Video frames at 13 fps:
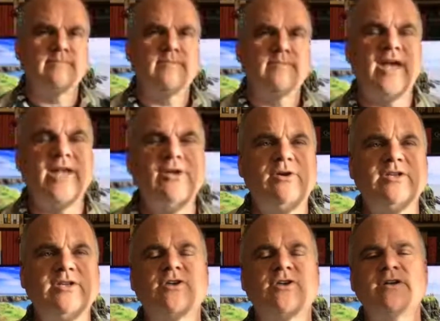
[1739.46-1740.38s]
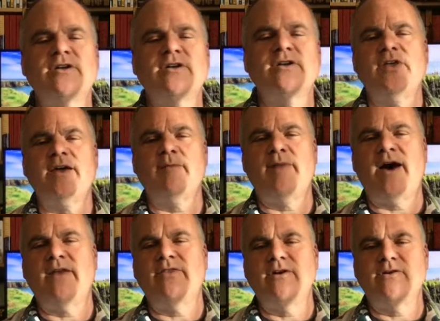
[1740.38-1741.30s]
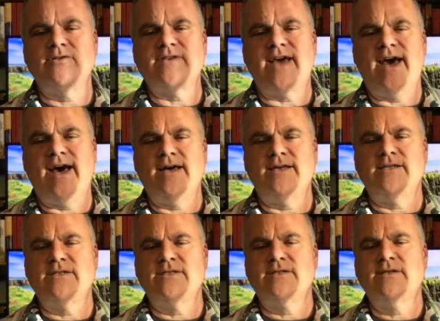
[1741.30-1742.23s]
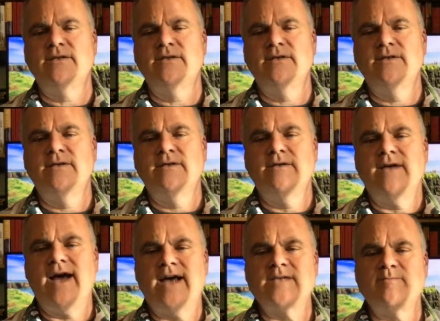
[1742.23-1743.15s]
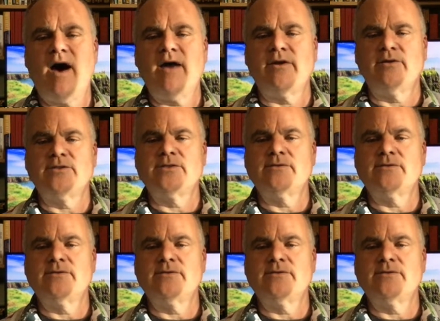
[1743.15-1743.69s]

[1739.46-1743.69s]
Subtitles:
you can start to think about those as models,